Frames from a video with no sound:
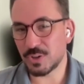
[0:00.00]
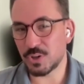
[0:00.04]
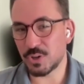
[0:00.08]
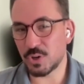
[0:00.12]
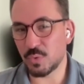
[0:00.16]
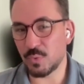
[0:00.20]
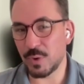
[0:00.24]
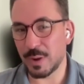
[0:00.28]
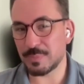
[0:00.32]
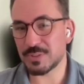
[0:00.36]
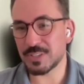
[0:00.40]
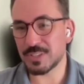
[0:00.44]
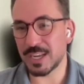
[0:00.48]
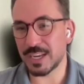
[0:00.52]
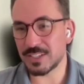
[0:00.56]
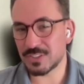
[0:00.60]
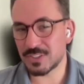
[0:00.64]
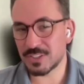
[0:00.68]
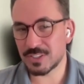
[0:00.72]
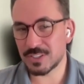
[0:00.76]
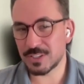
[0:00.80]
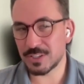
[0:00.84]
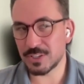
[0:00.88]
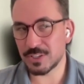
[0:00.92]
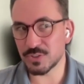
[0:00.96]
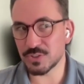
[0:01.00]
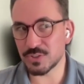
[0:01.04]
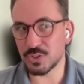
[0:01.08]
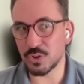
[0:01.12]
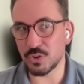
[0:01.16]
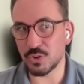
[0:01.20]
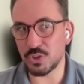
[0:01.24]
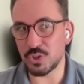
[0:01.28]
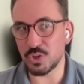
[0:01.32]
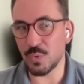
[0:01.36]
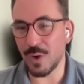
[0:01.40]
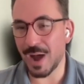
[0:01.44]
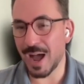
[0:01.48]
There are no websites. There
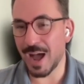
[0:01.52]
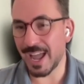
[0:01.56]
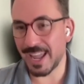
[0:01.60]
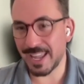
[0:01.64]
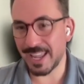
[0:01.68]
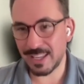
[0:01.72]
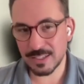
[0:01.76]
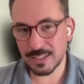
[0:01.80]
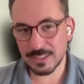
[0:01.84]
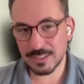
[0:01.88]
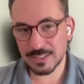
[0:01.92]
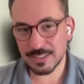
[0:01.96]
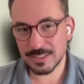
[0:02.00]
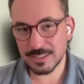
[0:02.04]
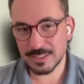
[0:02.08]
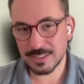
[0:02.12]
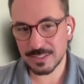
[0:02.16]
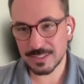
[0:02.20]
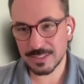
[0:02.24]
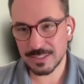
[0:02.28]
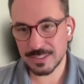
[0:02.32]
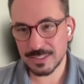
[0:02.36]
is no UI.